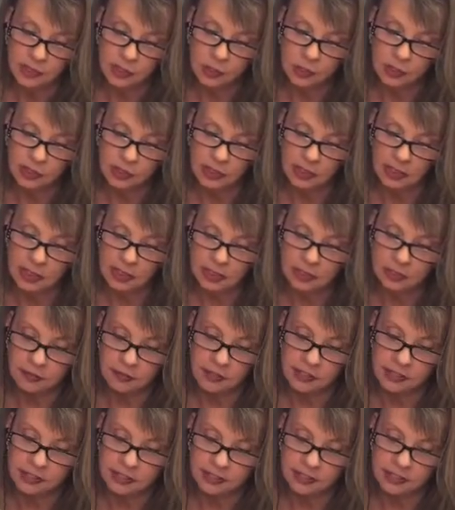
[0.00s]
I want to
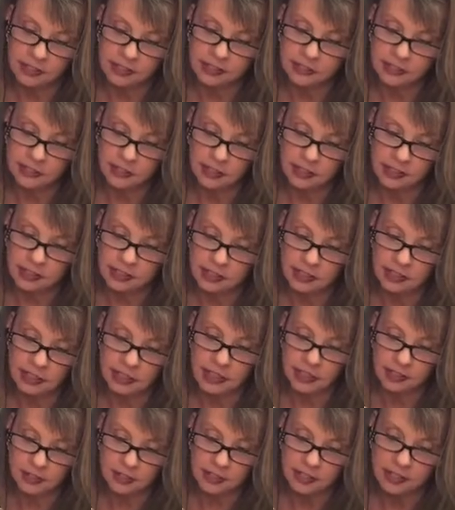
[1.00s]
clarify this first.
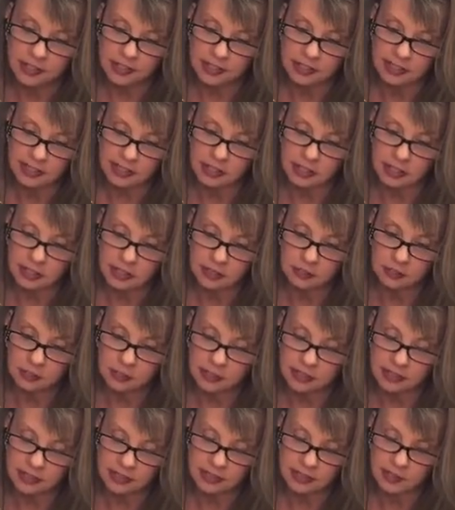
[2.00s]
Clarify this nine of
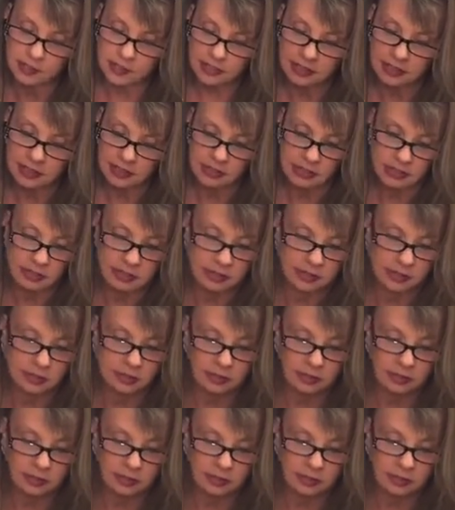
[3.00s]
wands, please.